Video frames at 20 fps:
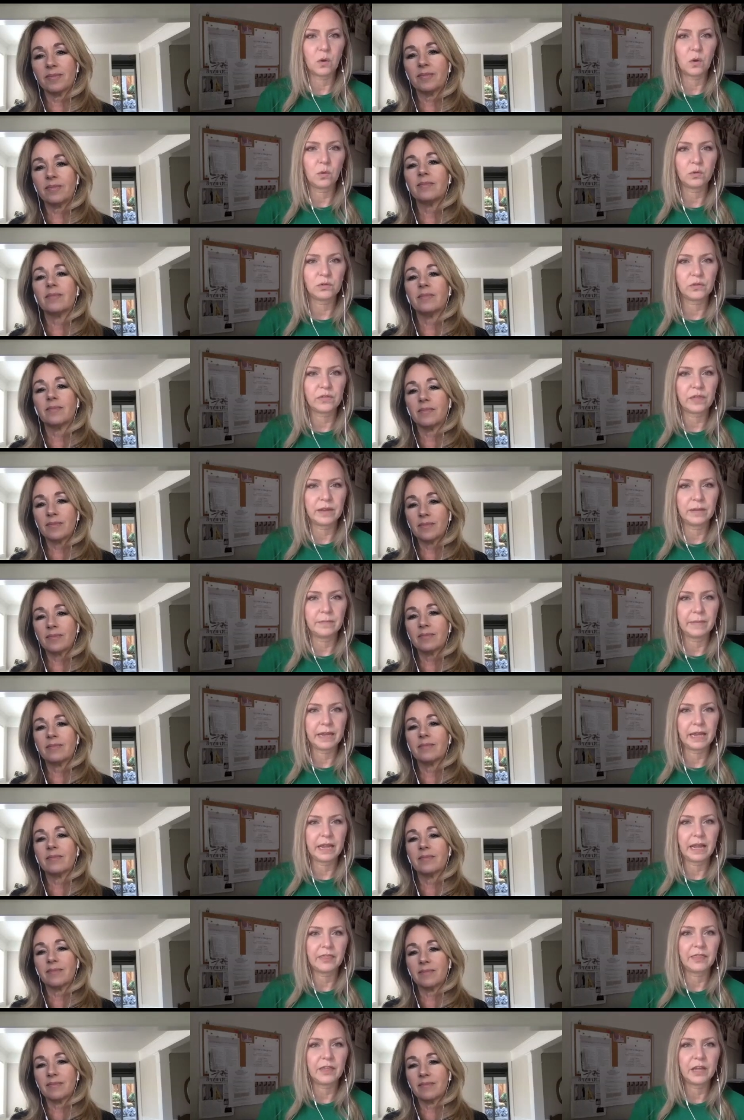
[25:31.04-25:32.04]
Speaker 1: older than
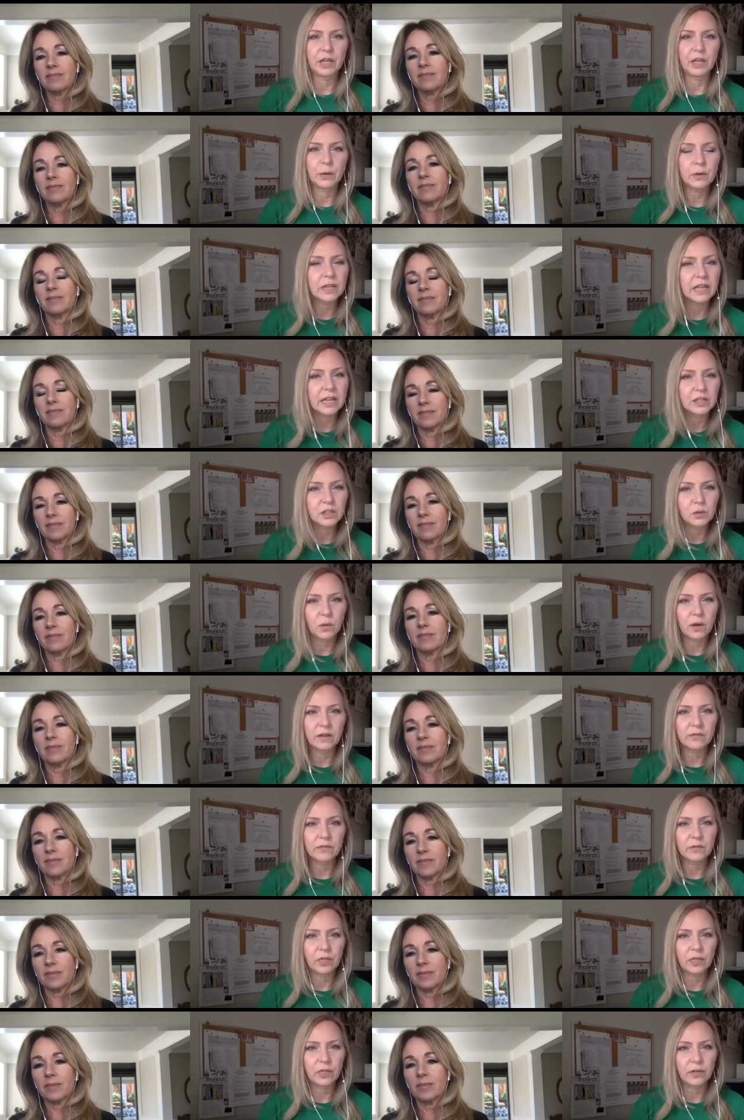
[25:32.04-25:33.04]
me. I think you were like
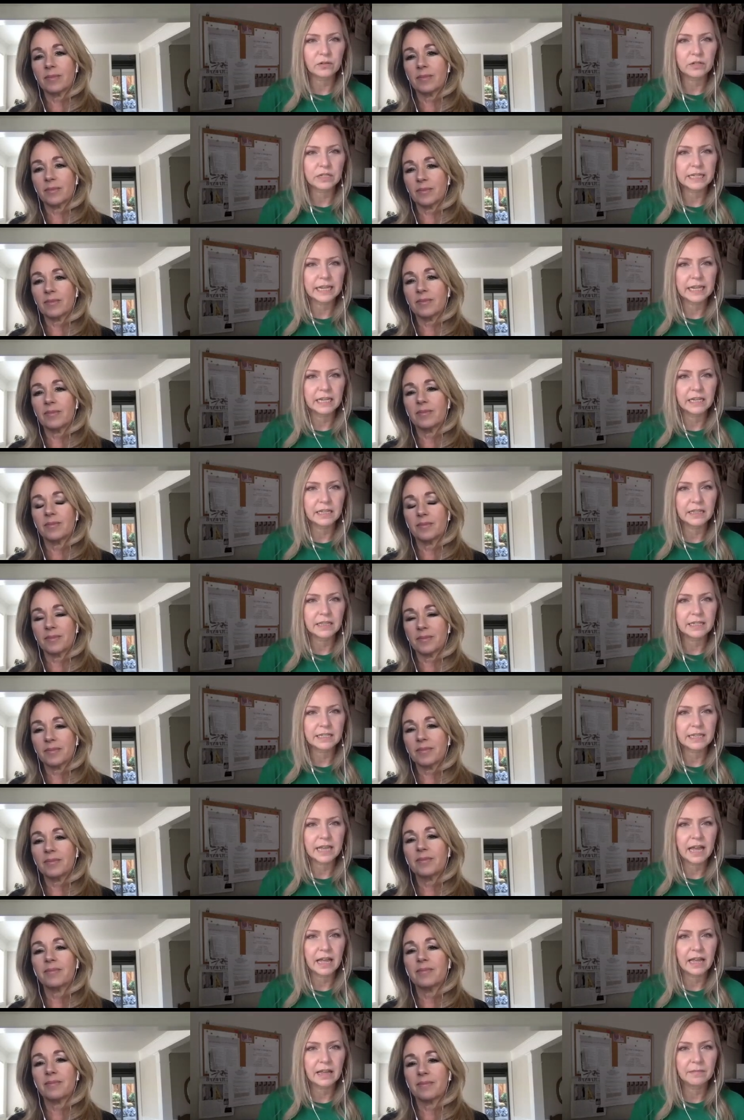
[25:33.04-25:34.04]
12 or 13 at the
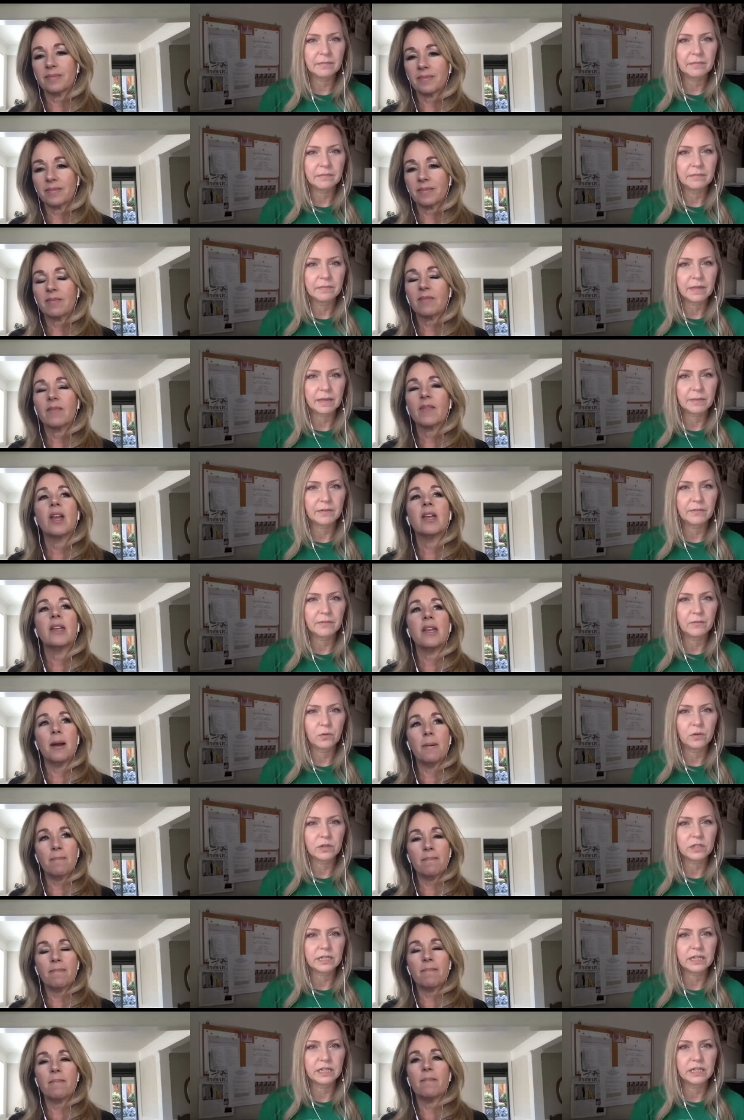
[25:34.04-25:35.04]
time, maybe
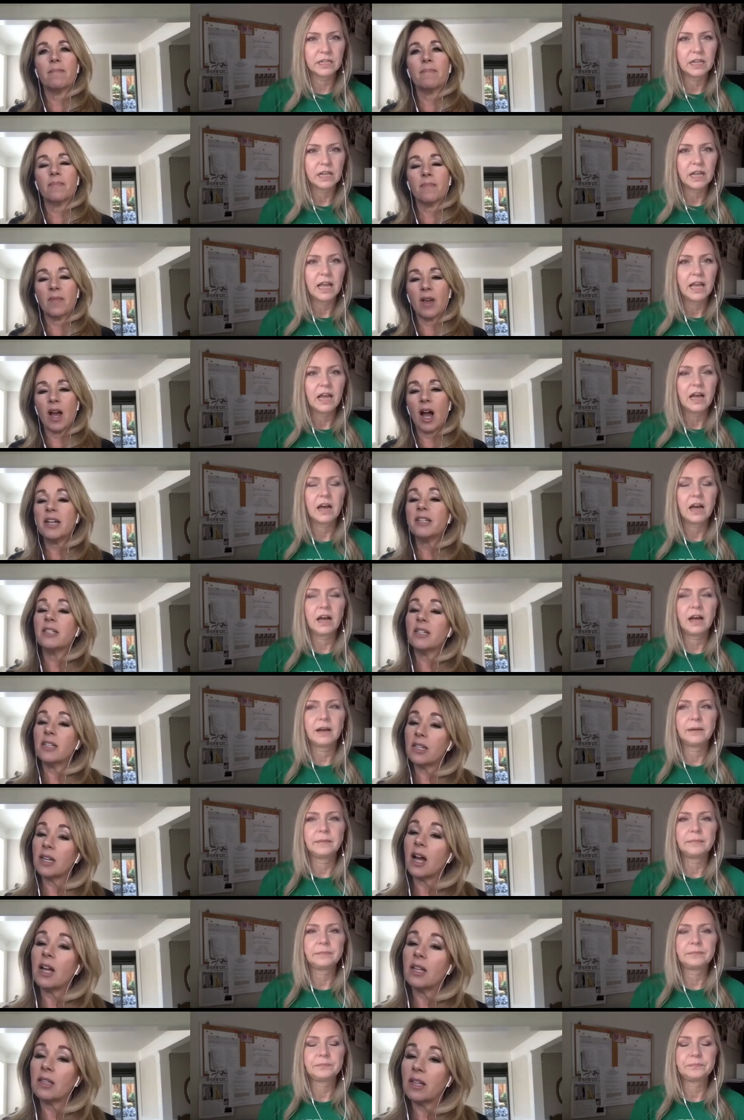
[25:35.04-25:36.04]
14. I
Speaker 2: did.
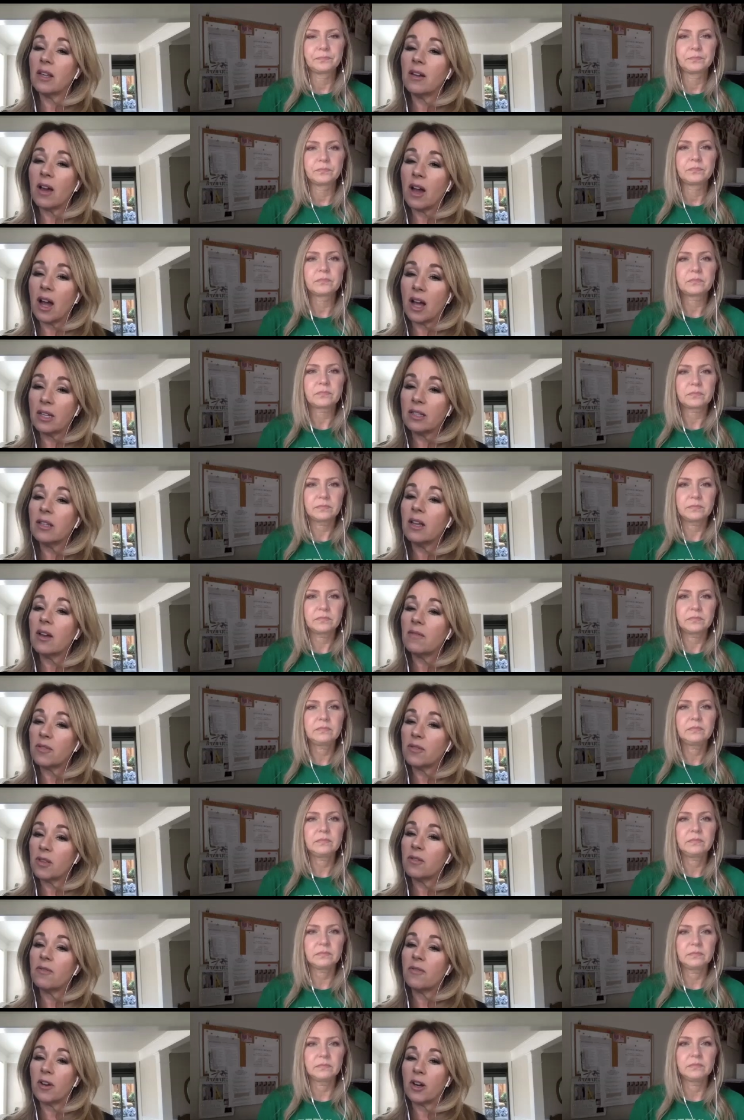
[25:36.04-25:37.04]
I loved
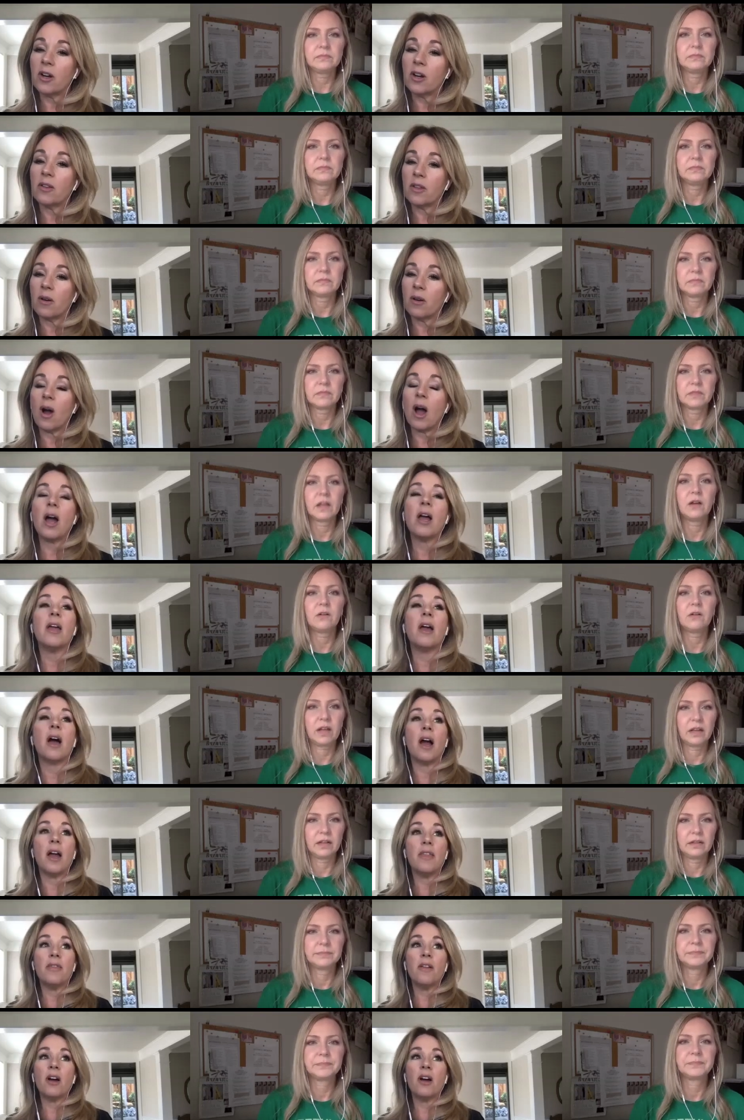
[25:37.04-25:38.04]
the Farrah, though.
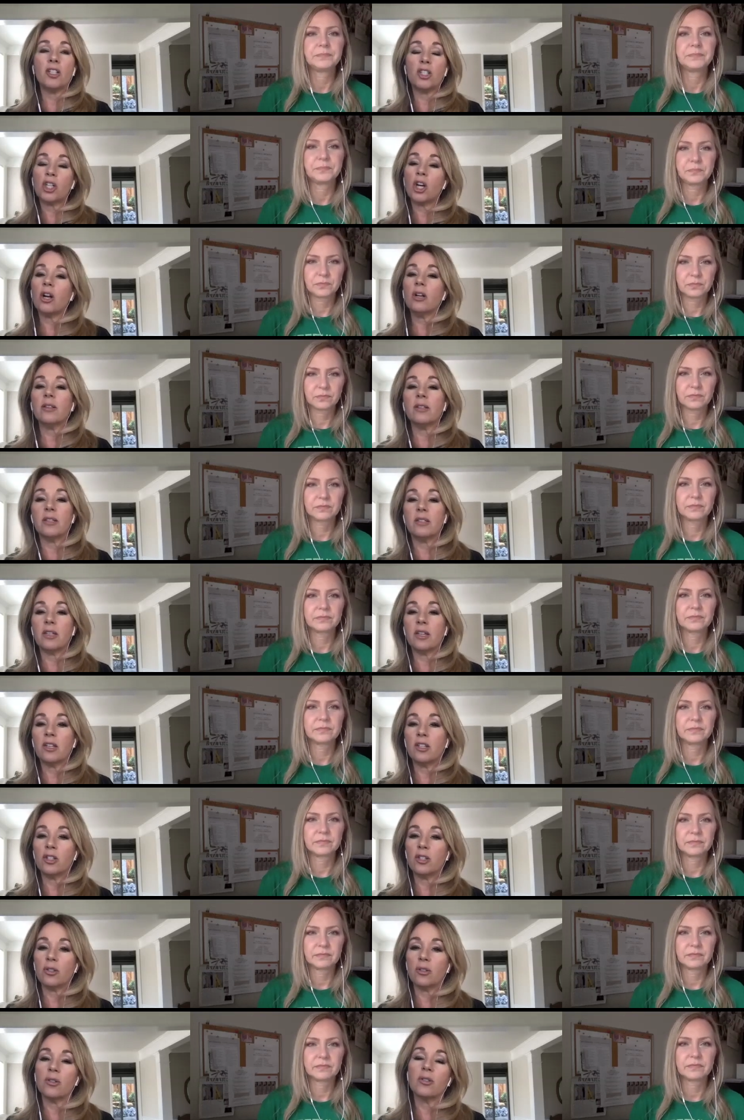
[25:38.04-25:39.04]
I thought Charlie's
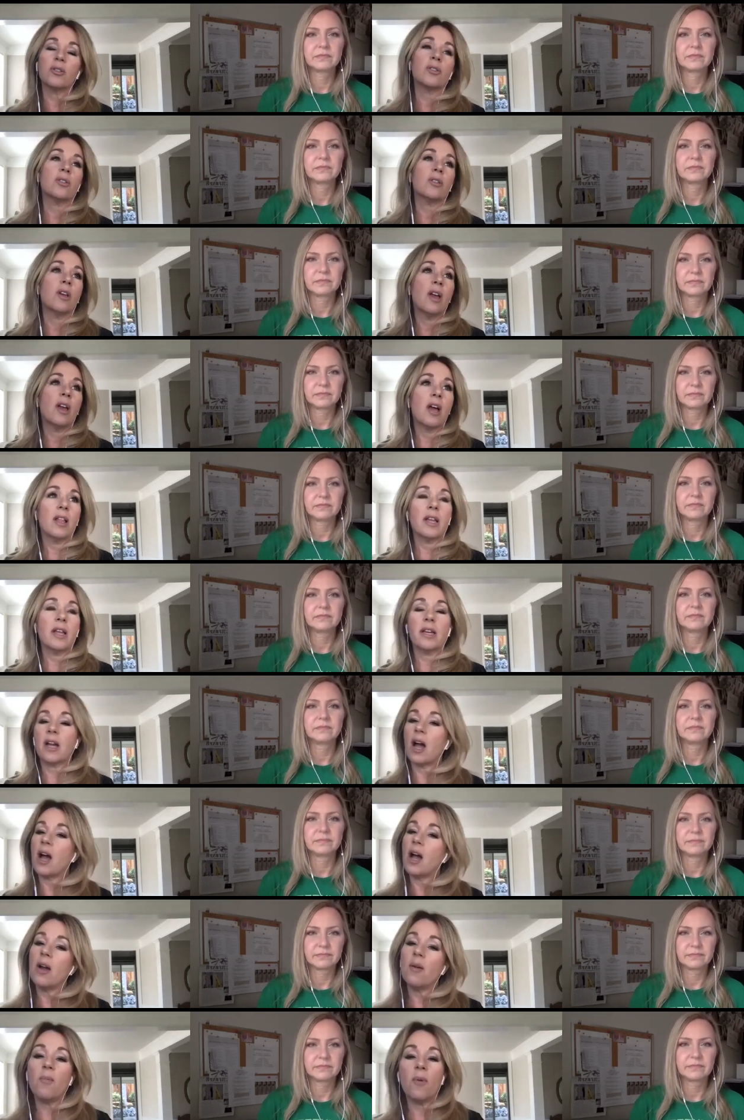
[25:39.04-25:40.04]
Angels, like
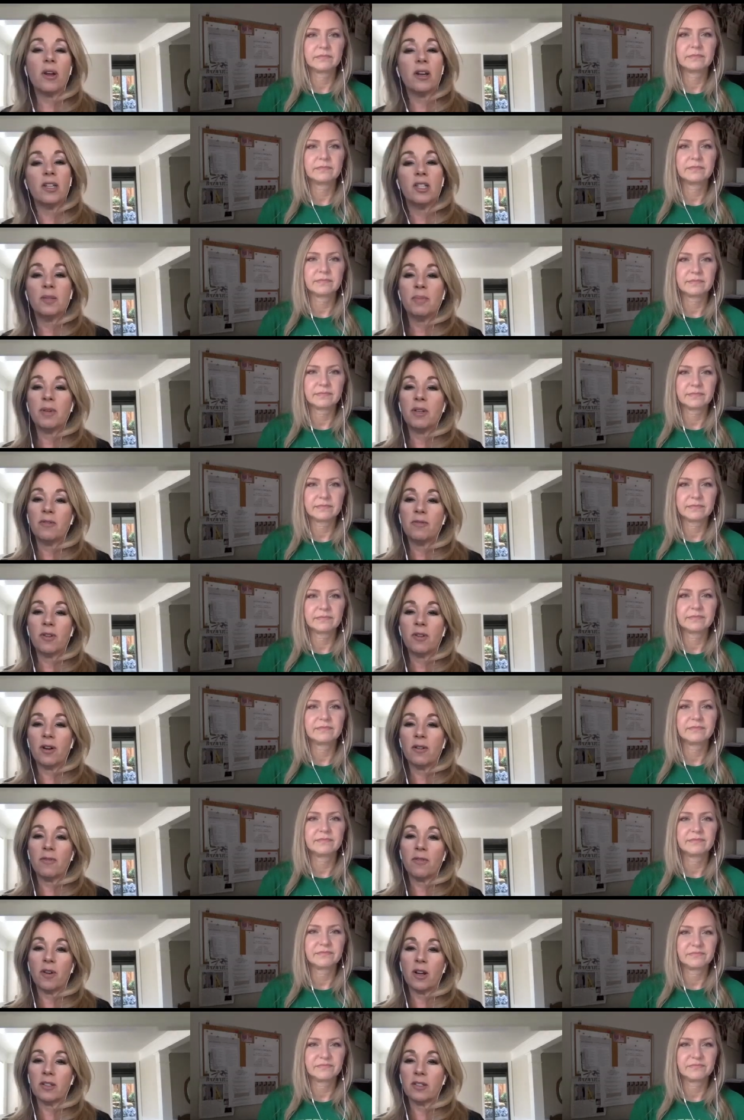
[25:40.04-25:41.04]
I wanted to be
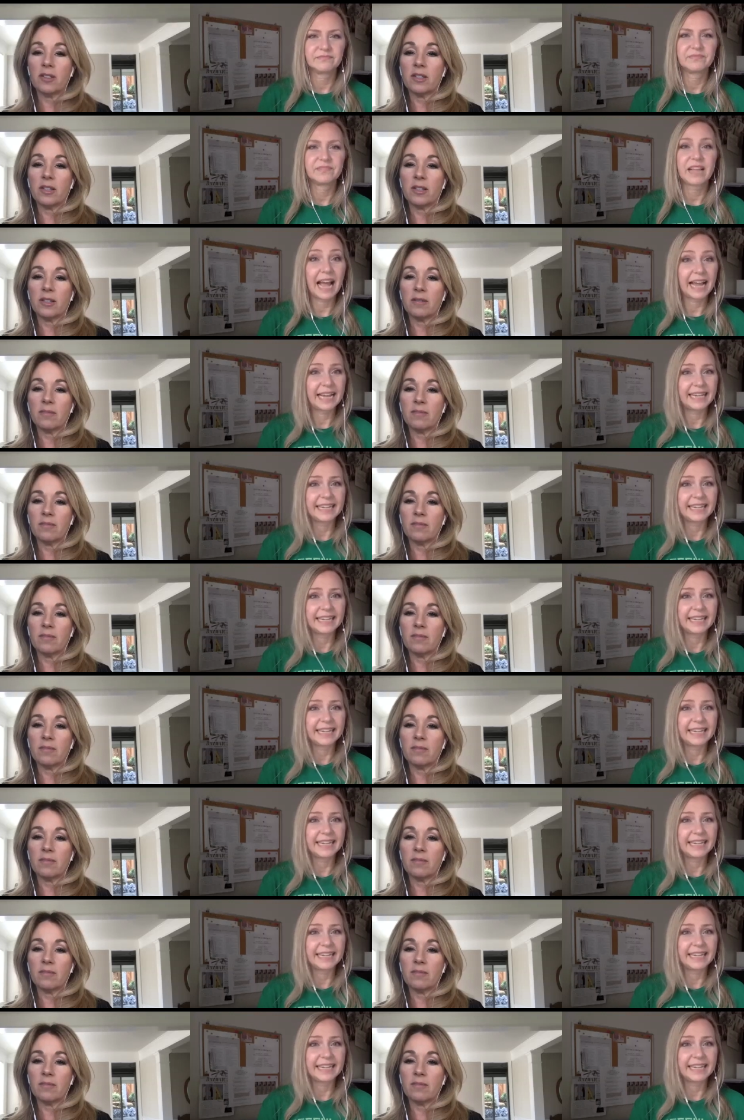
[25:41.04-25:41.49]
Farrah Fawcett. I